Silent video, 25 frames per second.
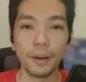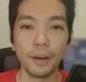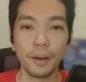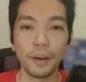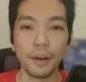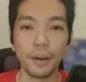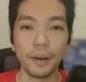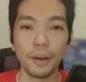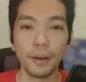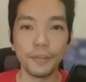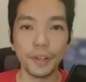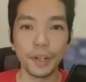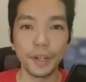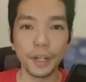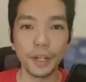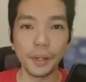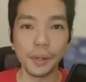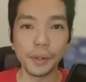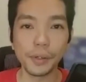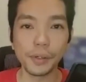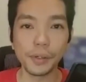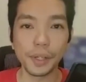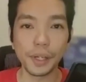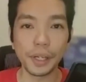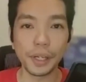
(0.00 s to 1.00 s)
from
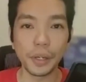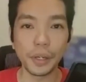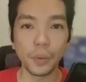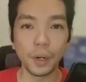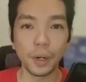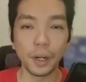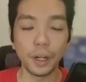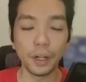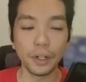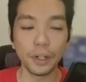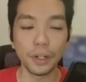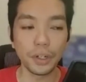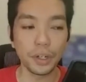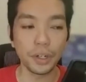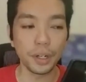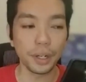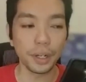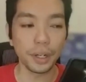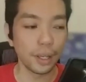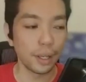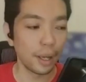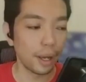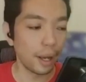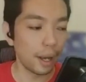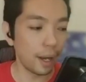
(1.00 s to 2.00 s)
videos that you watched?
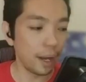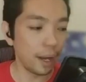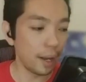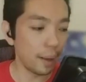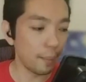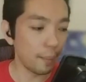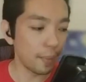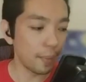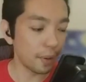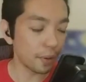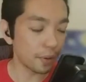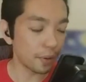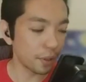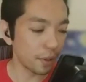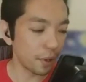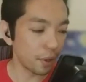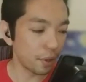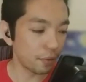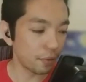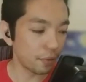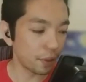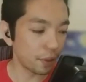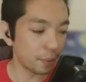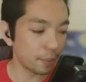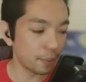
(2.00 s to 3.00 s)
Um, there's yeah.
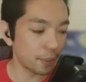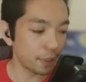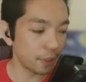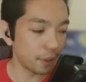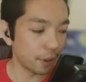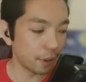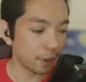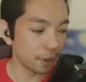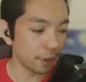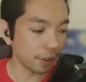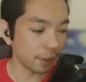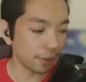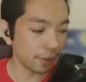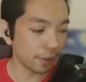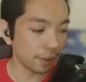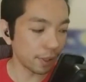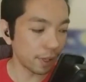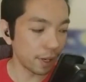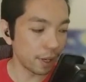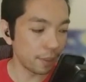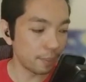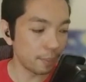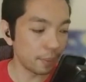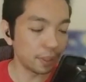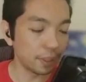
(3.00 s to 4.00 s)
another Filipino artist,
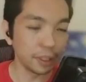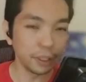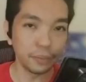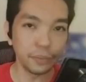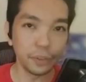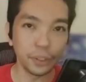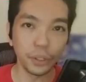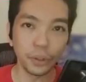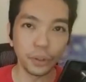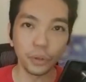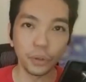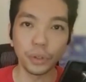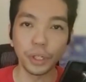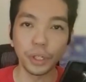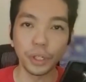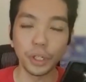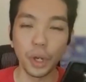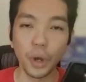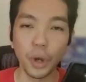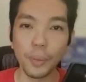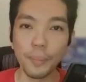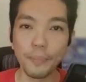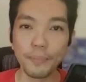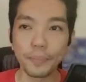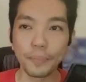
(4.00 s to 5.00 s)
um, Olivia
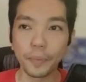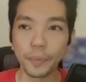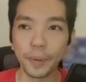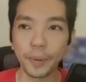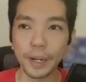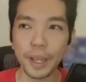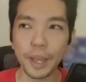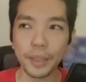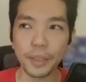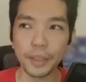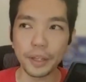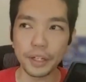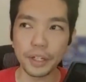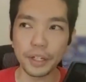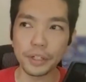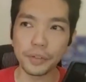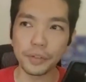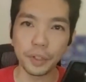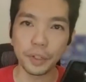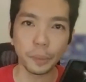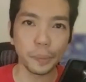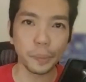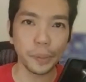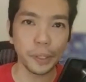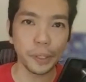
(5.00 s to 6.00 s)
Rodrigo, right? I think she's
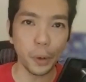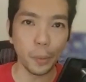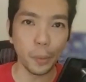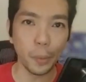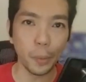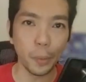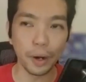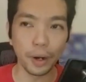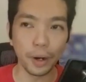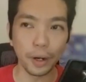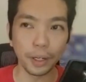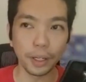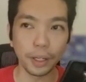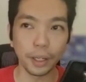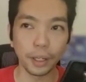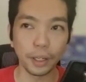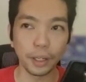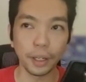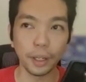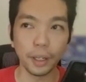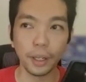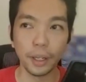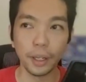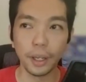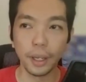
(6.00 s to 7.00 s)
Filipino mm-hmm.
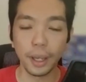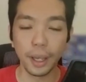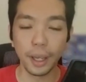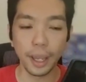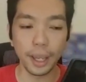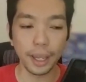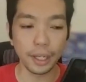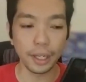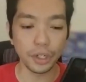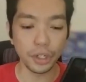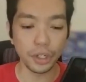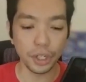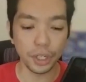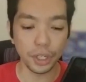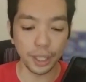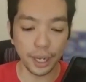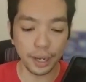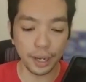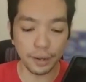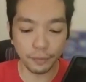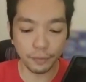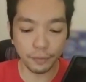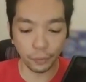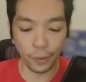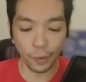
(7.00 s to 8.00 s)
American, mm. and she
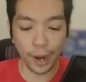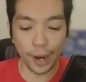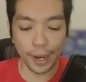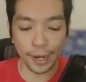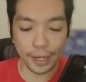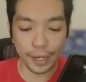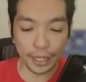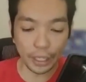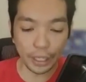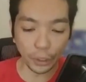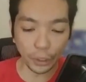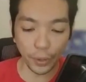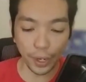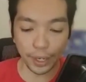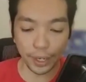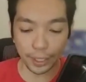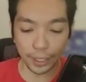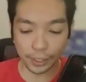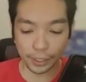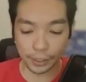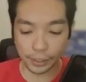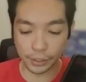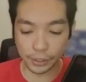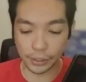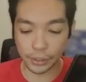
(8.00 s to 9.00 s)
gave writing
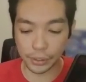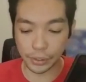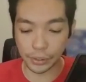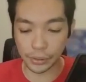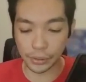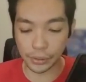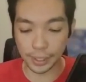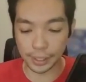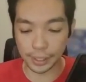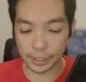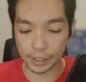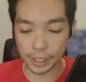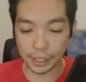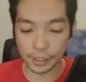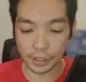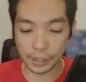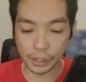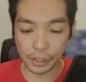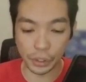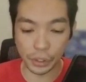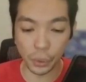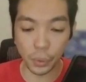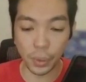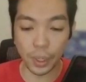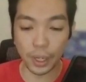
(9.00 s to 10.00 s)
credits to like
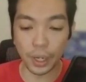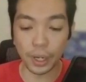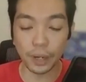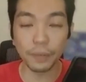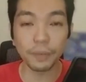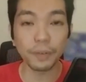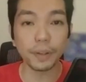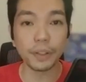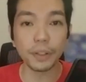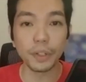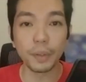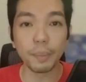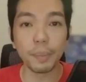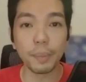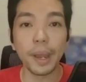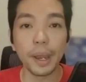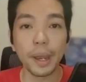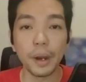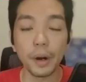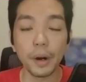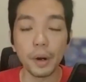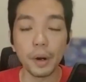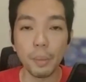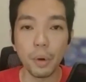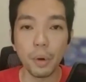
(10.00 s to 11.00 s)
Taylor Swift and to
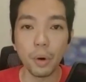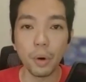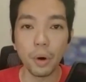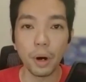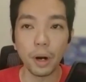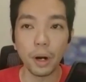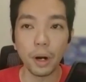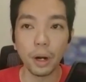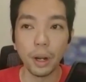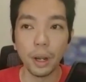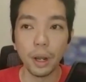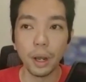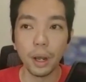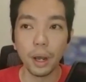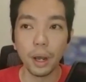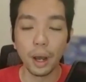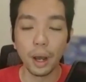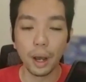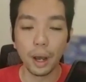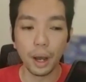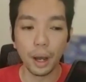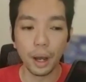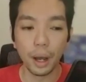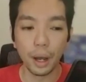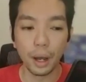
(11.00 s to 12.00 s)
Paramore
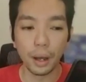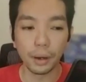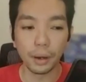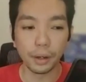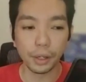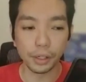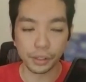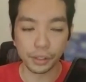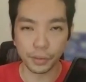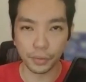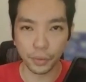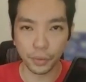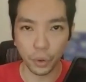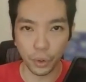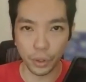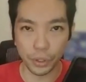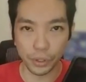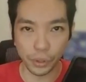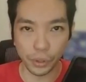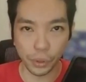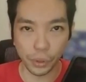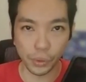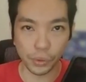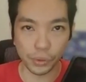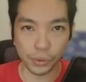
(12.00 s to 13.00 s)
because uh, of course
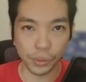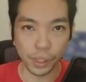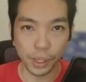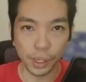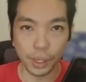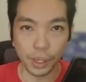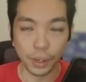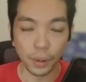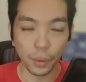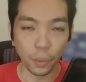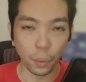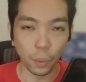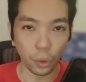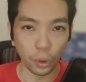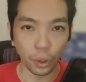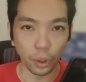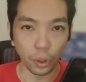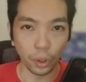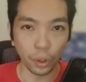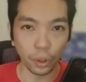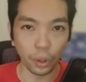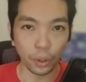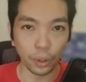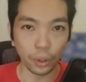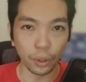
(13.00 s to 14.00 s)
those
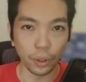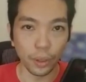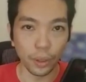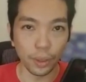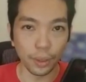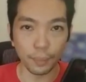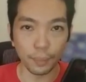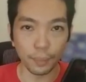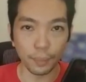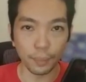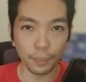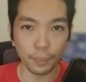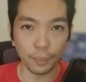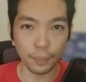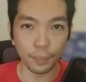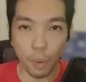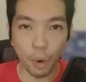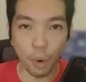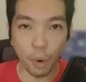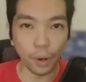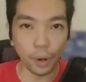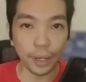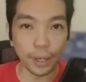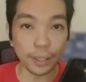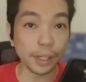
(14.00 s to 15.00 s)
were the
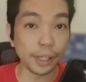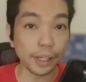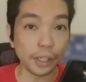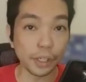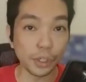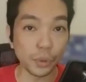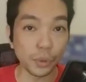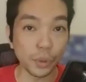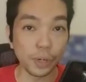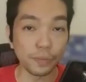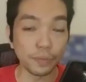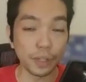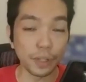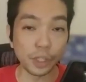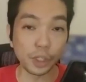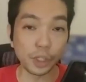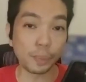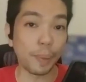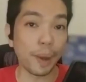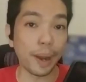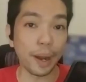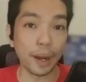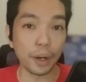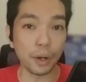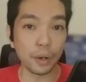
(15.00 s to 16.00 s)
Paramore and Taylor Swift
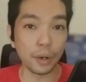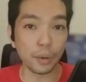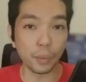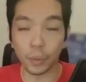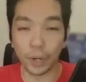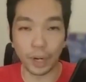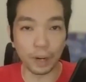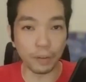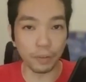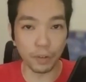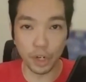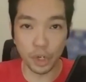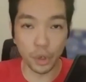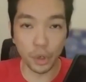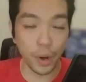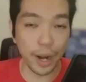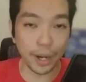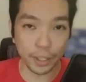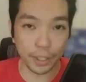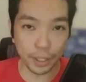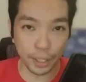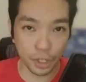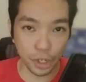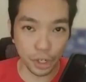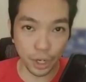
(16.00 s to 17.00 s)
inspired whatever
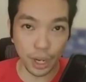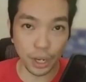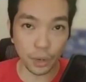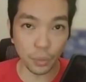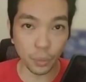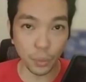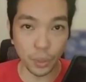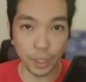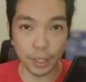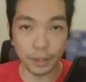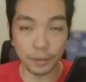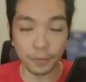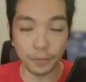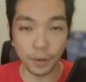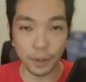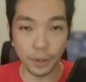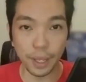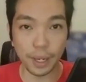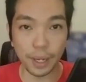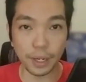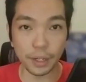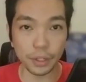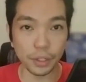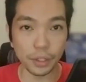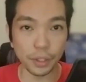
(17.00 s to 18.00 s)
tracks that she had written for
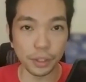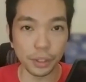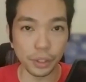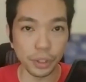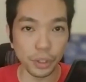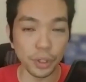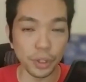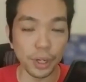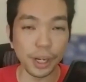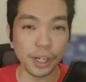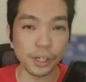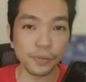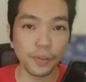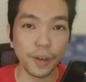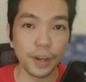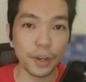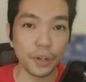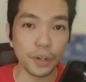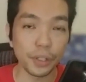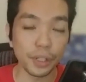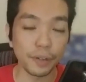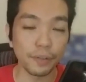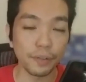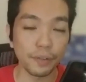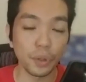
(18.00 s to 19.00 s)
that. Do, do you guys find
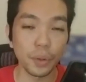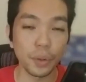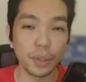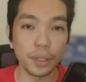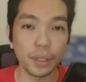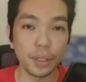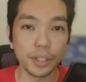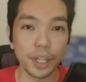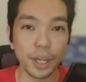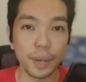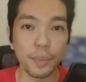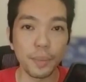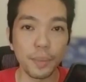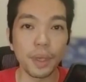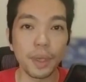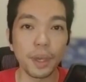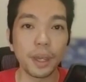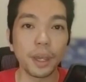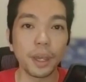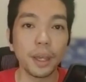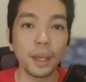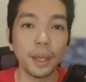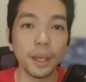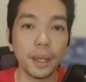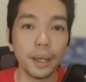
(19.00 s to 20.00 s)
yourself doing the same
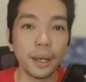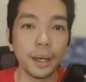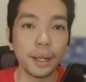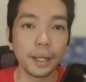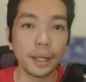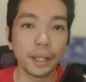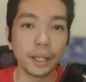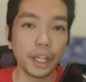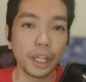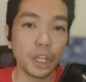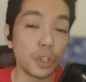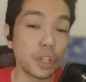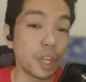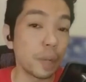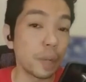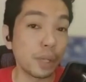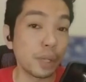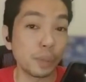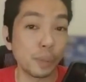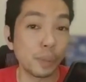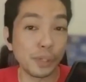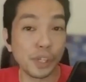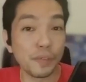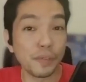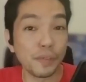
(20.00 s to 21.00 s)
thing? And can you tell me
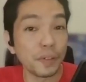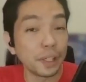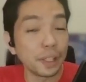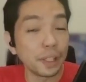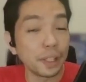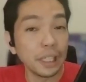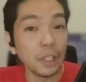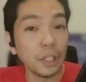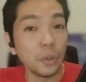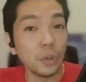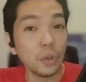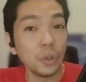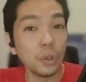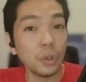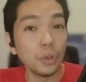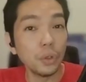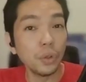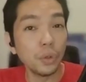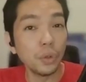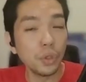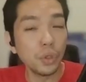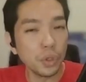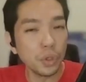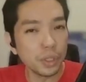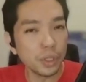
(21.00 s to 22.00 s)
specifically who you,
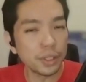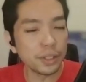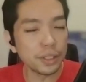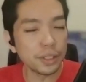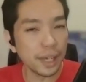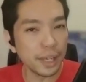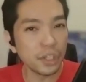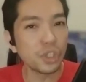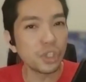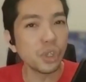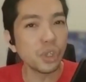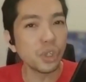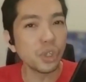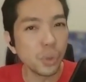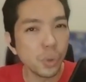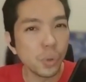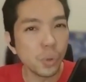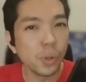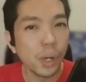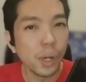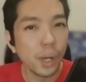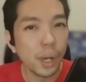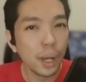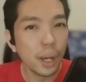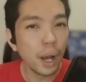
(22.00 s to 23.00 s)
who you tend
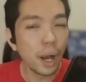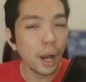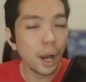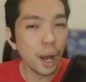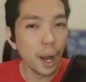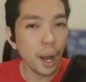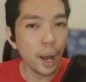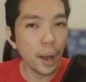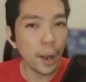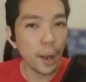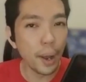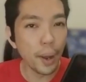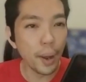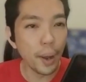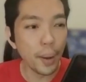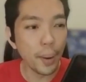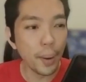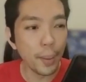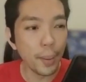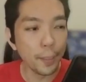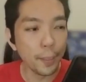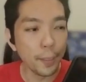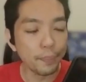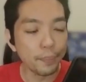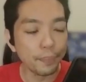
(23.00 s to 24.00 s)
to
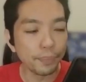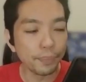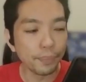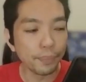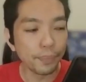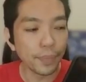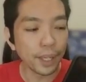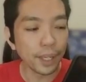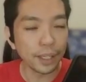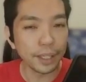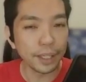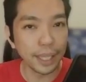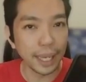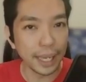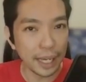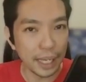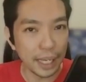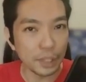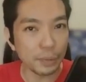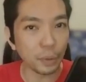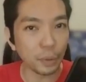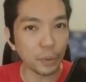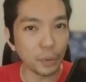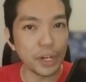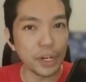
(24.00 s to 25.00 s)
um, get
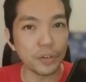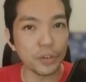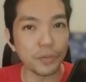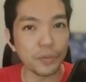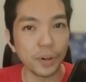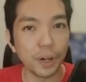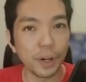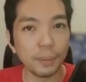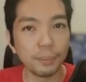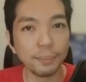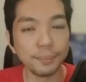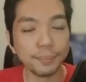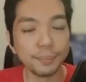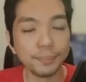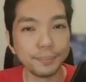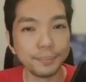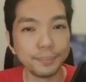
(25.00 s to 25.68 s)
inspiration from?